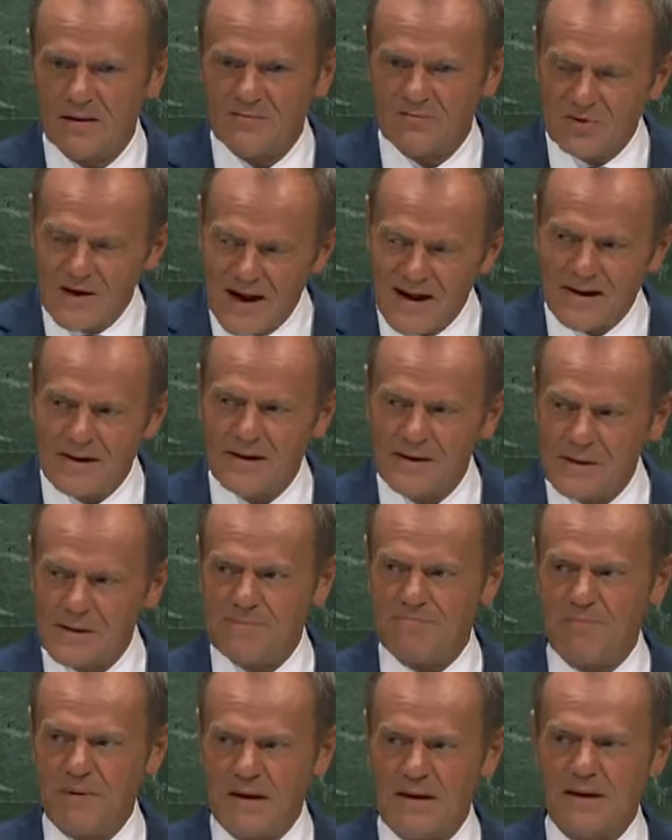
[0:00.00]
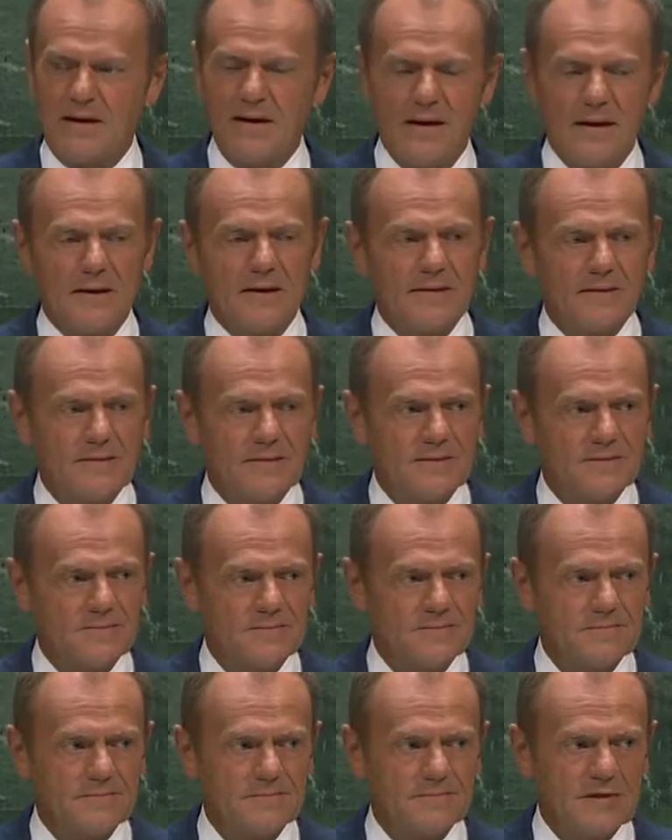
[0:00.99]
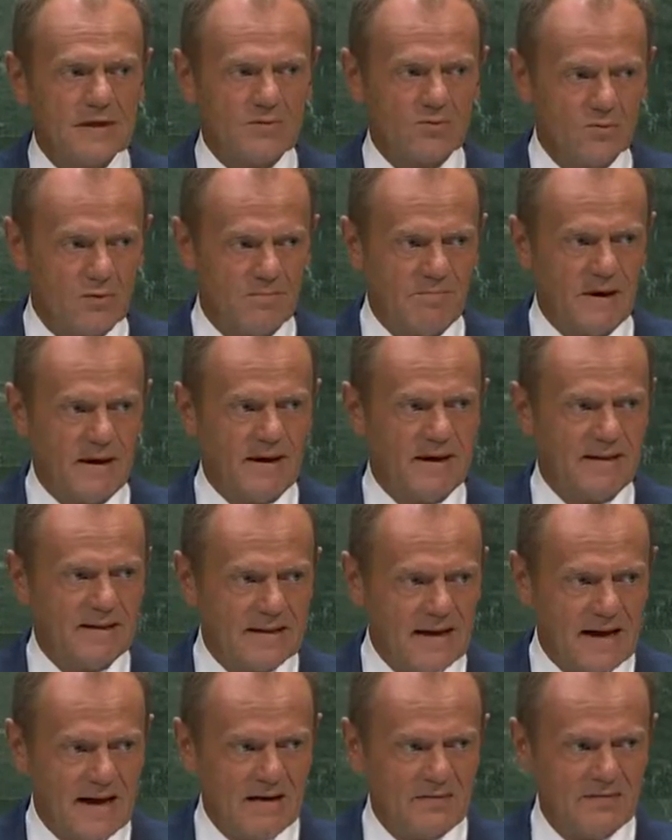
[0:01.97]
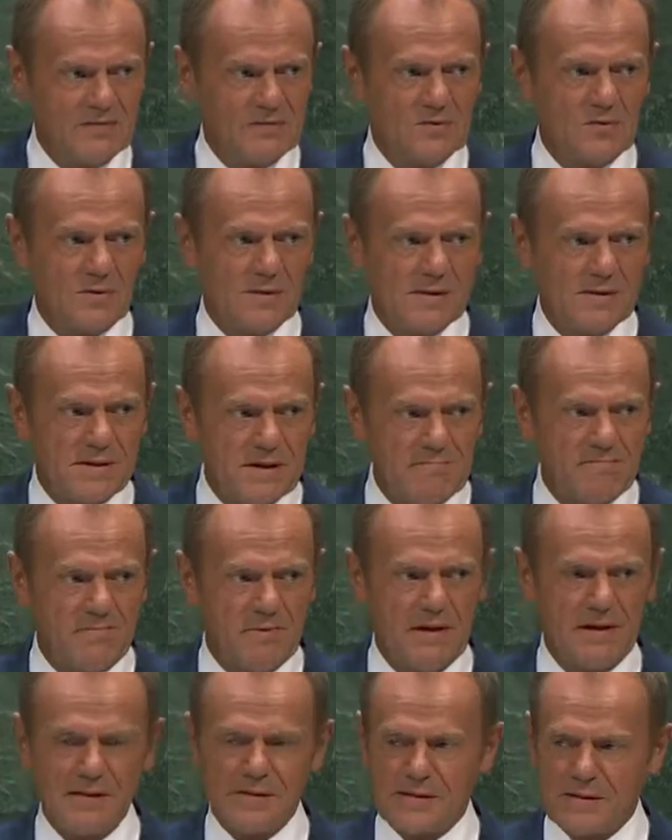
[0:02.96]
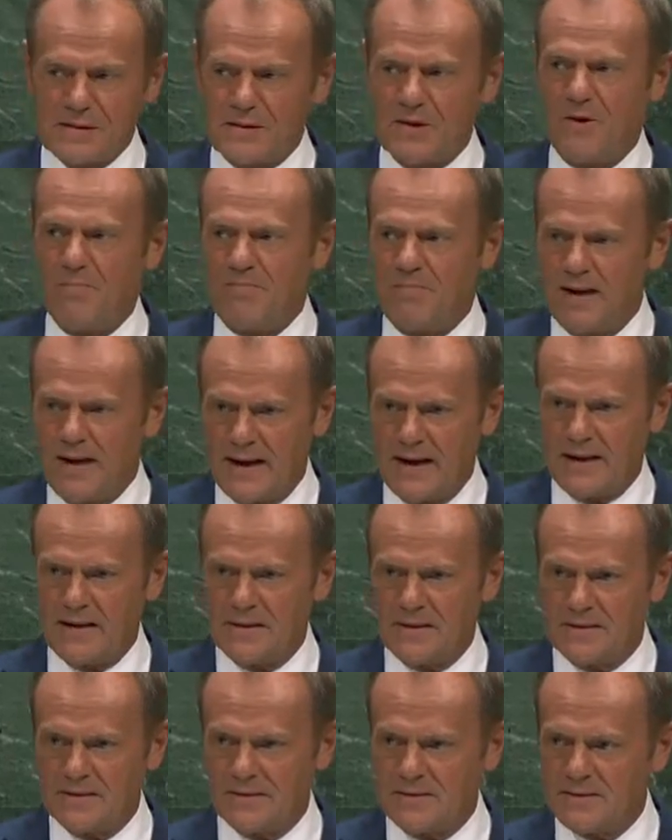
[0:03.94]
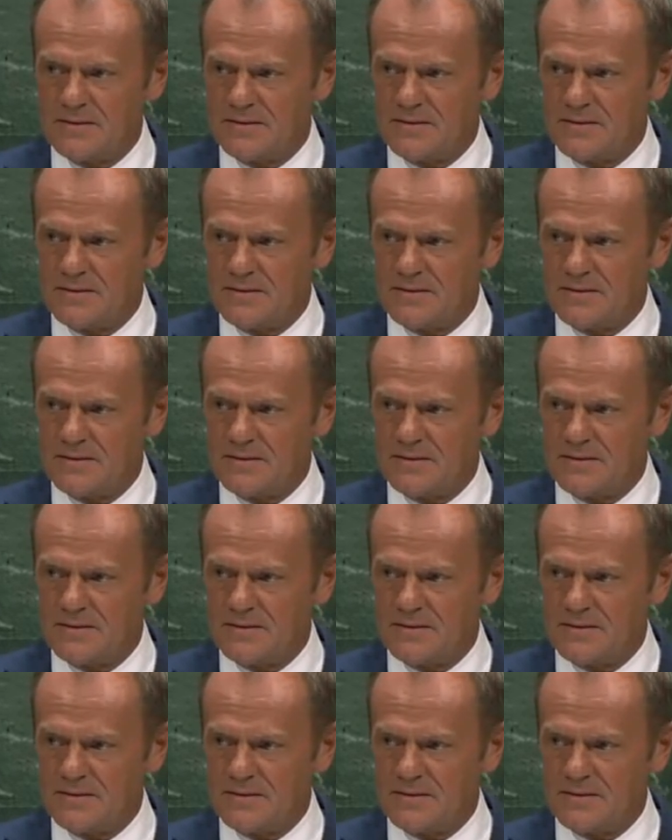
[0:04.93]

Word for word: Frankly speaking, it would be enough to simply stop lying.